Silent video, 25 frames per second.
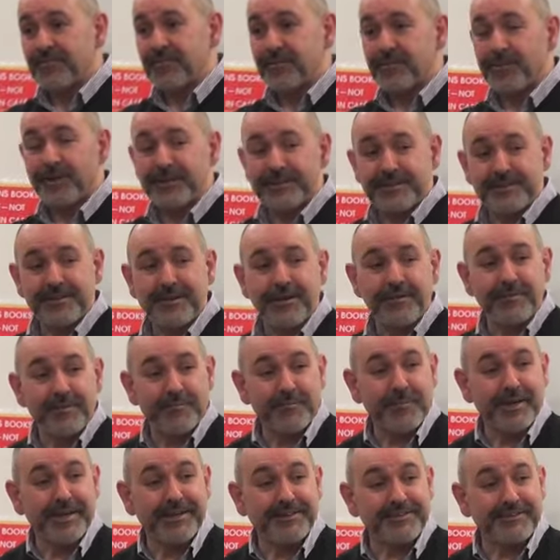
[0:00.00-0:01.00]
for my time
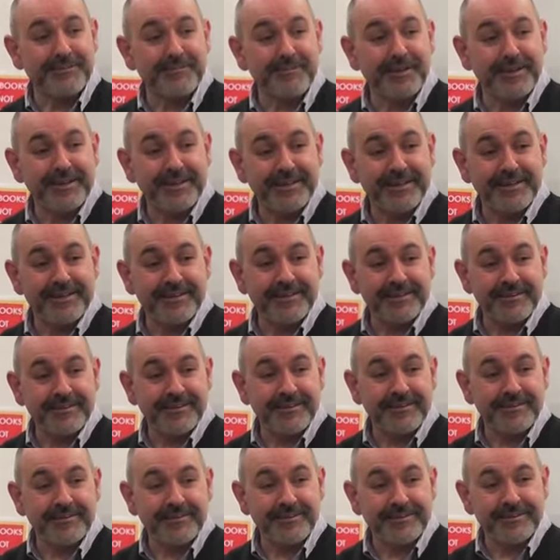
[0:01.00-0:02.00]
and make some money and,
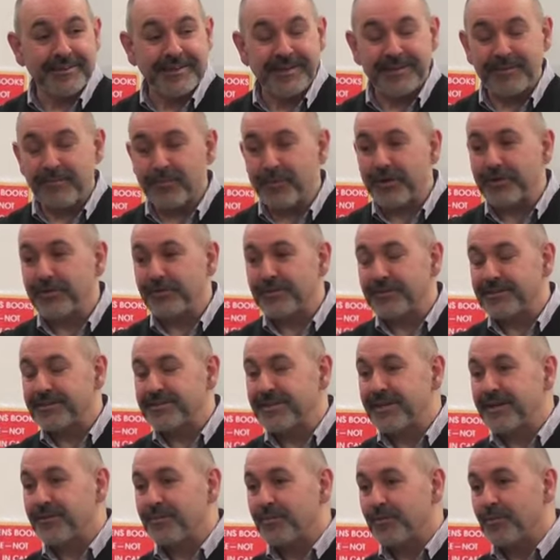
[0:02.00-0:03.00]
you know, get the bread on the
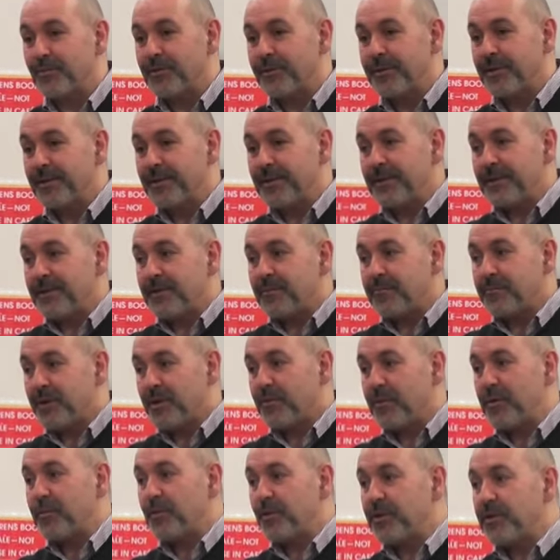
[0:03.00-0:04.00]
table.
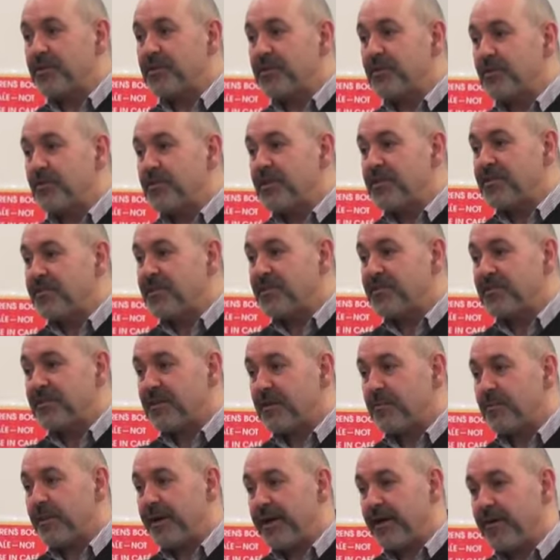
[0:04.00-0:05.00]
But we want to do, this
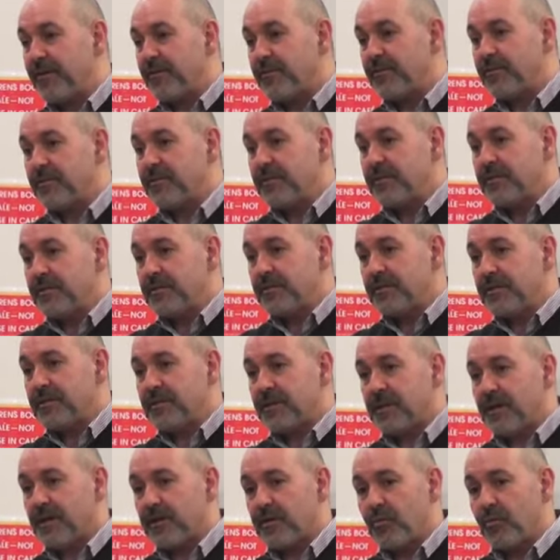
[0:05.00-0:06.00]
isn't about
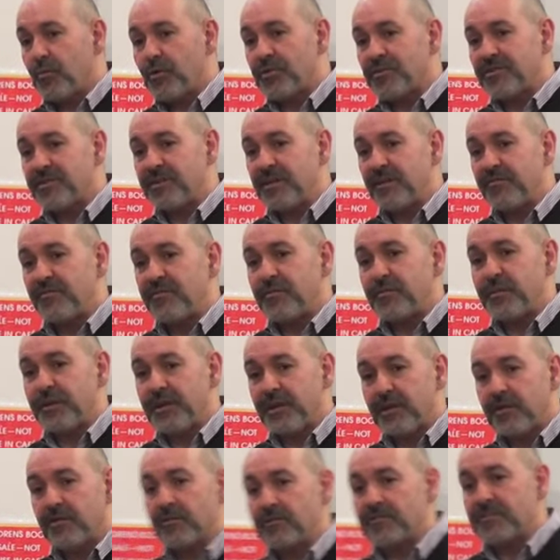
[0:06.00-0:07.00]
the kind of what's in it for
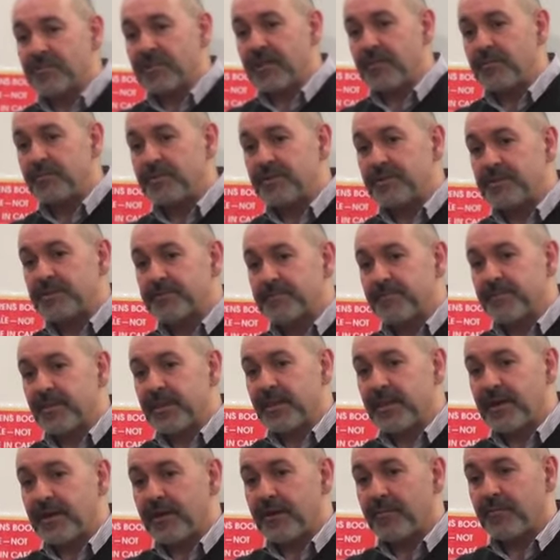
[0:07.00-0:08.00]
me concept.
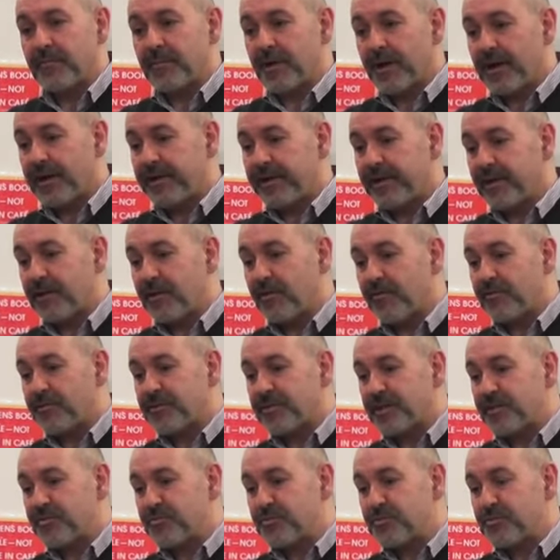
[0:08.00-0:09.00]
I had that
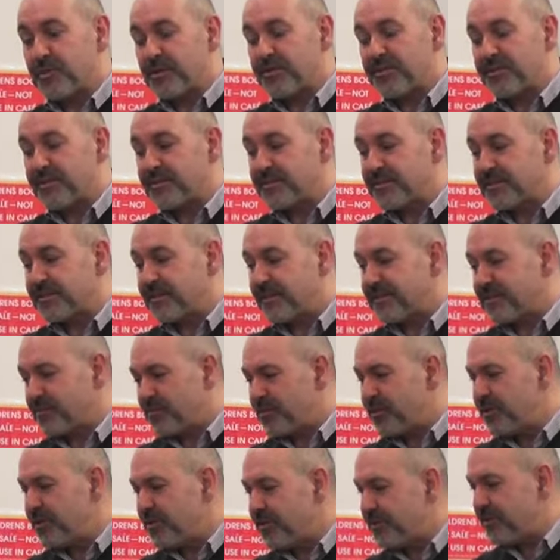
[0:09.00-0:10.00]
conversation with my son tonight. What
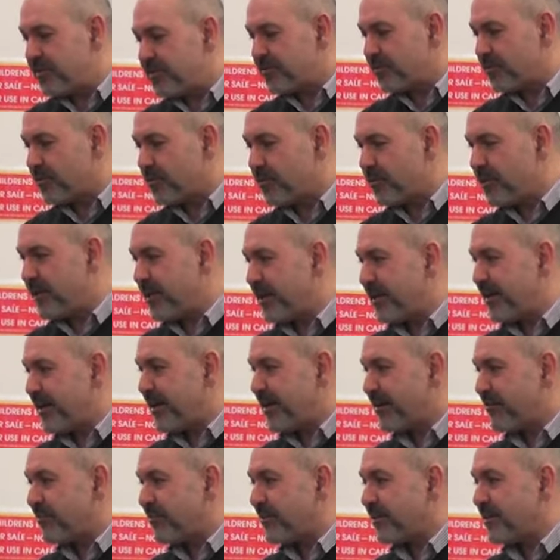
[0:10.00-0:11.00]
are you doing this for? What are you getting
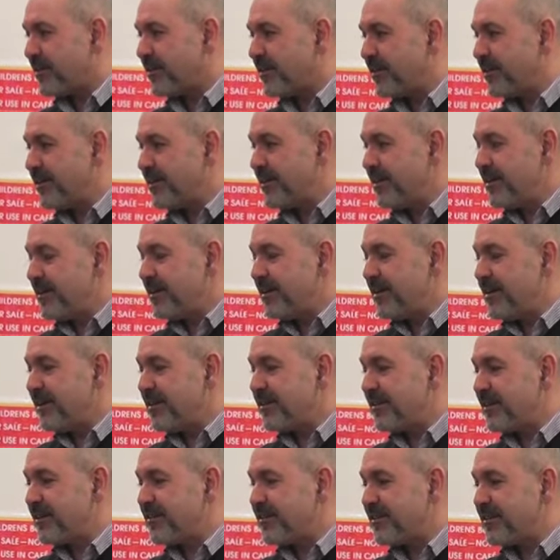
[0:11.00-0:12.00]
out of it?
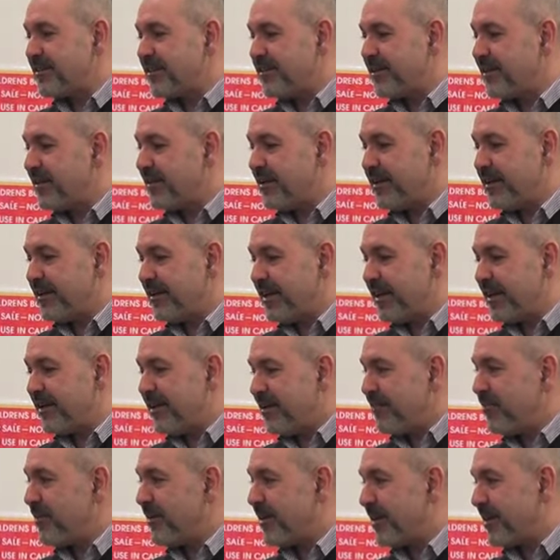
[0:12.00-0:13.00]
And I said, I'm getting
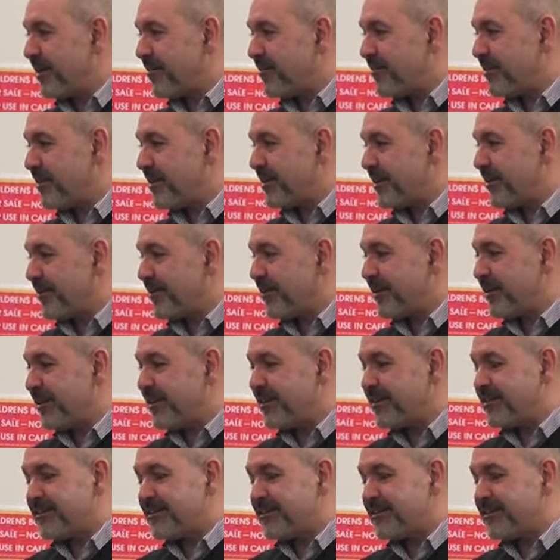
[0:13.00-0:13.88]
nothing out of it, Harry.